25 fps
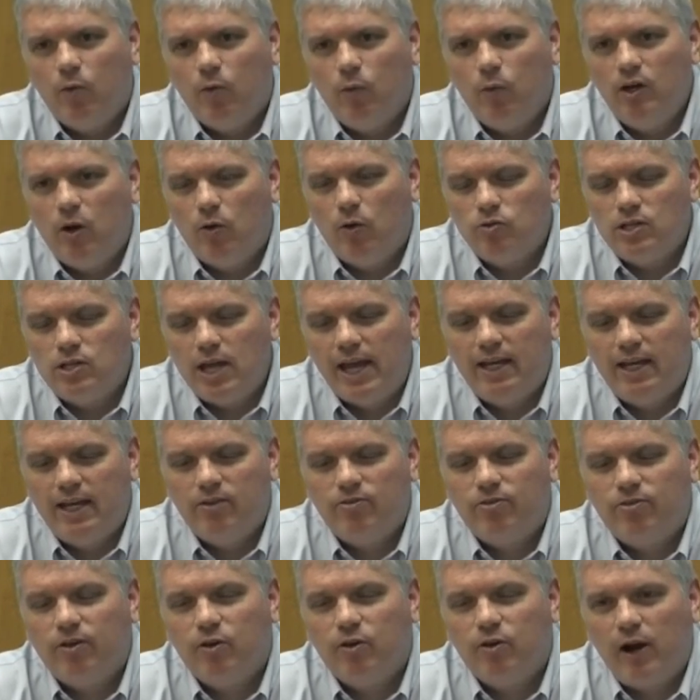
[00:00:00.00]
We don't take
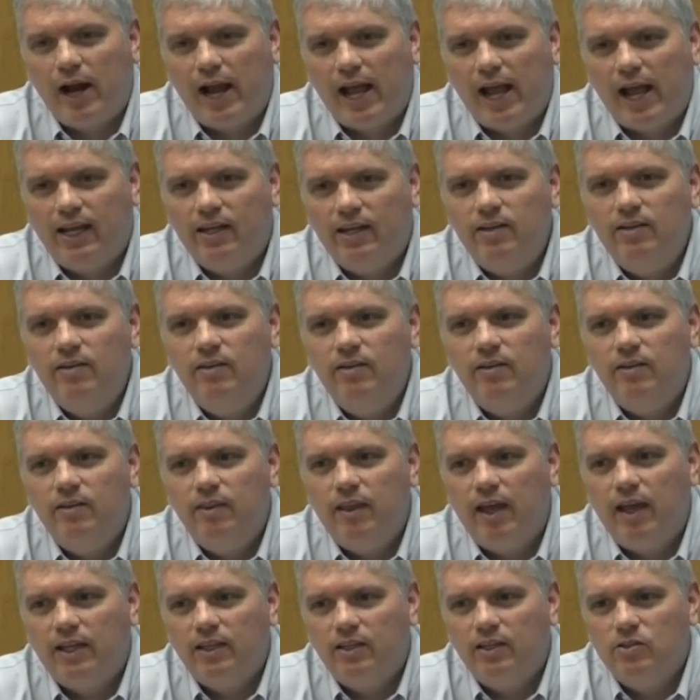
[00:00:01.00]
it for granted
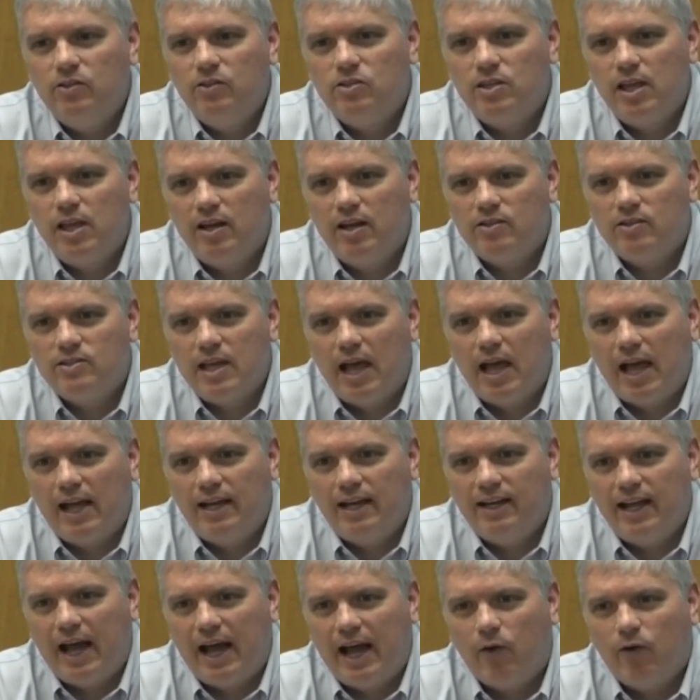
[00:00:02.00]
that you set
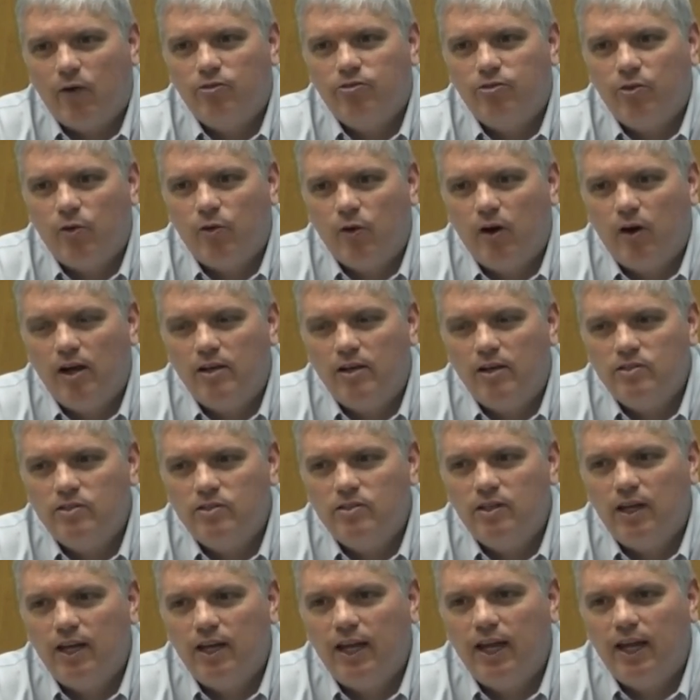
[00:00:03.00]
aside an hour for us,